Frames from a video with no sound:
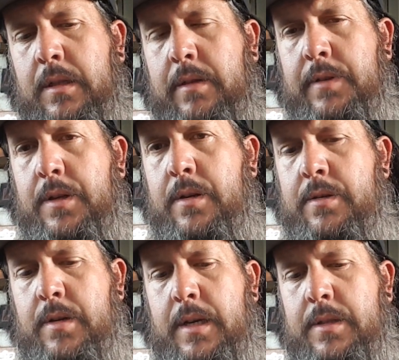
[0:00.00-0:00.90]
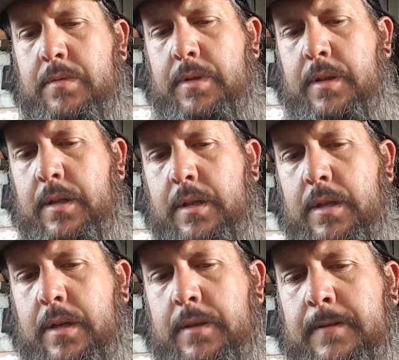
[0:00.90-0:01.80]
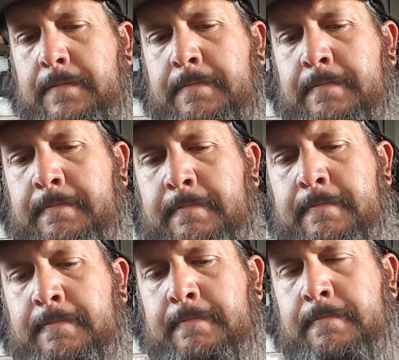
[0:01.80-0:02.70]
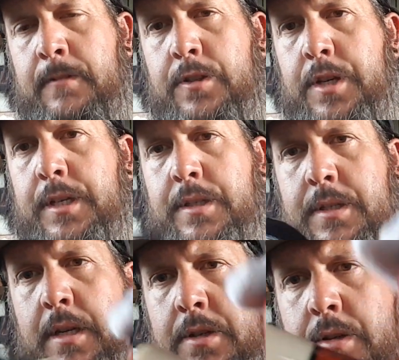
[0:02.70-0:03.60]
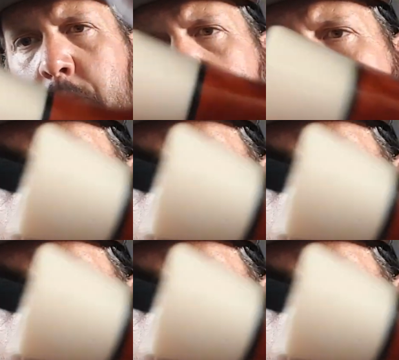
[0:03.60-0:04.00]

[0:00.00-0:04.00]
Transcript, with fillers: Love the contrast with the uh, shank extension